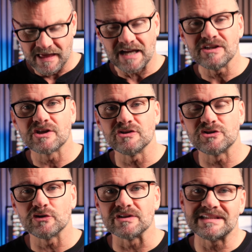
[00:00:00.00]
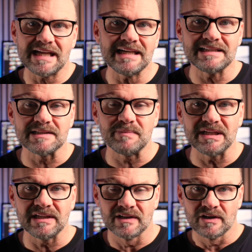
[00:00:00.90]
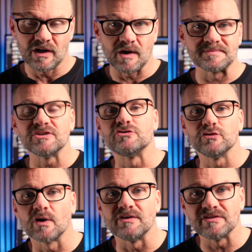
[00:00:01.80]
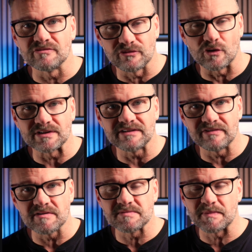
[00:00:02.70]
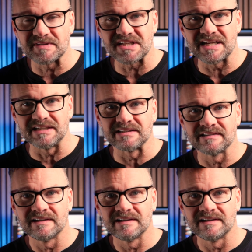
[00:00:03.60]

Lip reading: and you can shoot 1080p up to 240 frames per second.